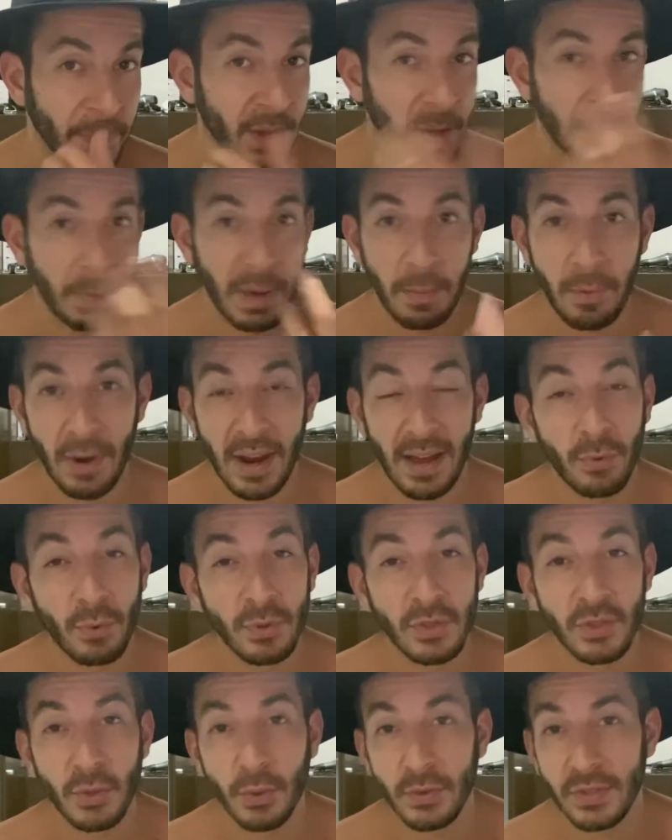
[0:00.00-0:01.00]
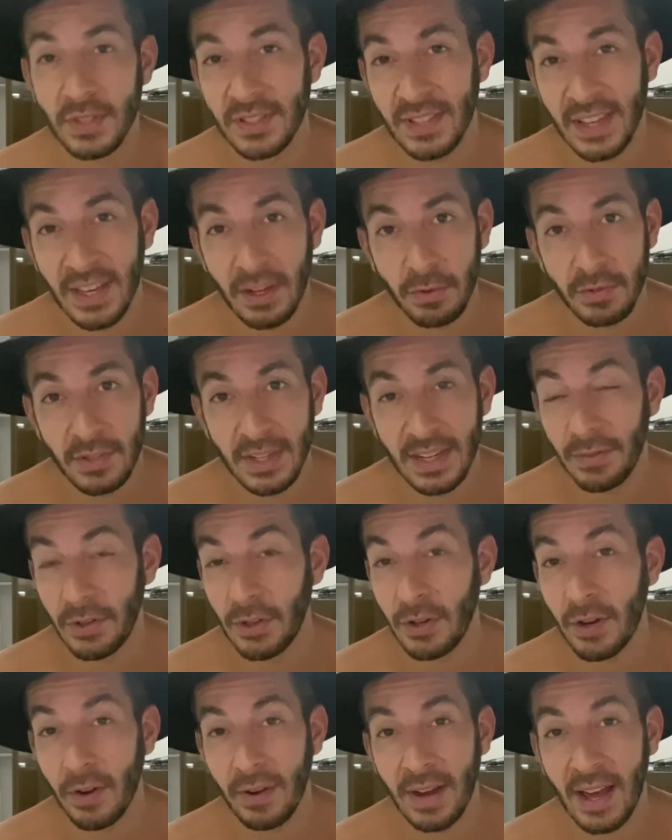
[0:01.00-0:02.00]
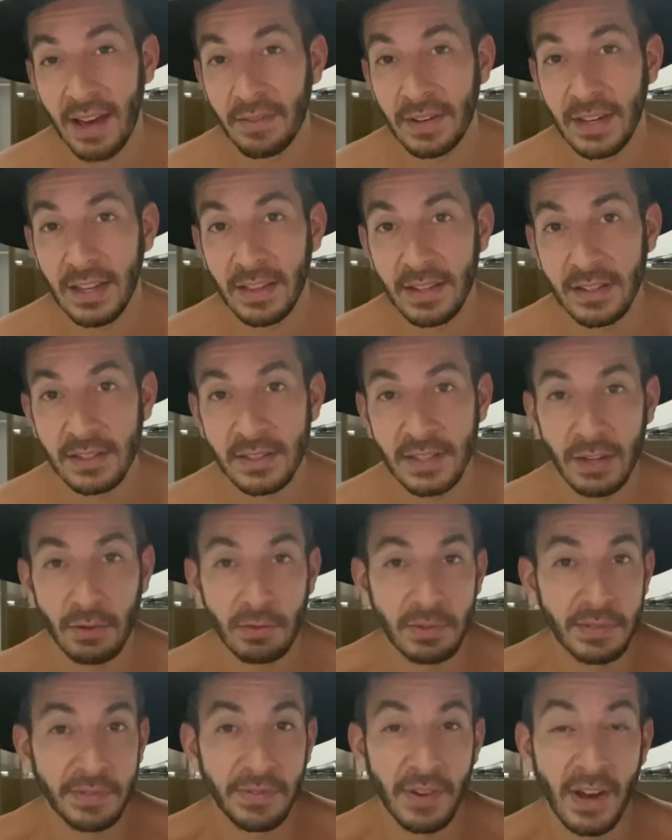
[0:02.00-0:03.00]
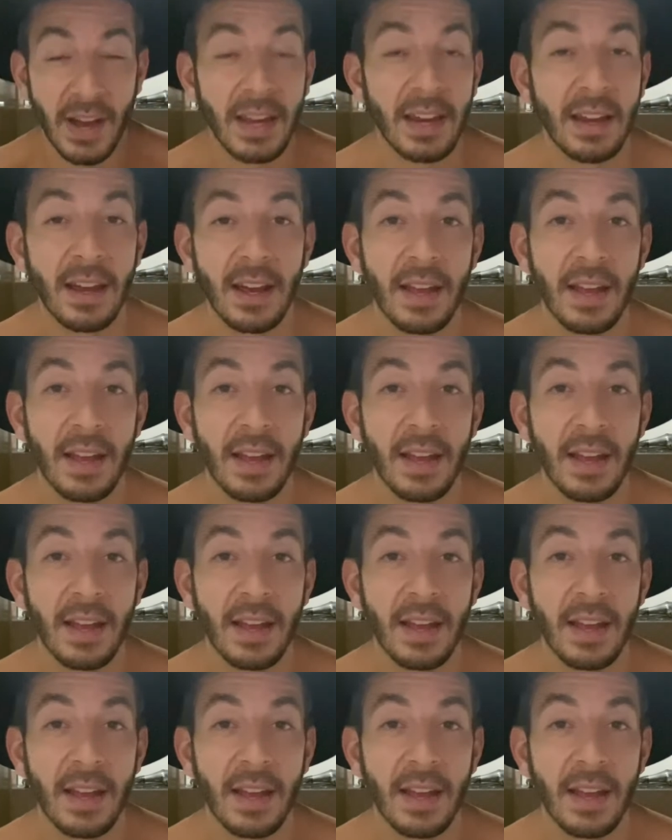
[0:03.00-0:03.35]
People have all sorts of skills, and if you don't have any of these skills, fine.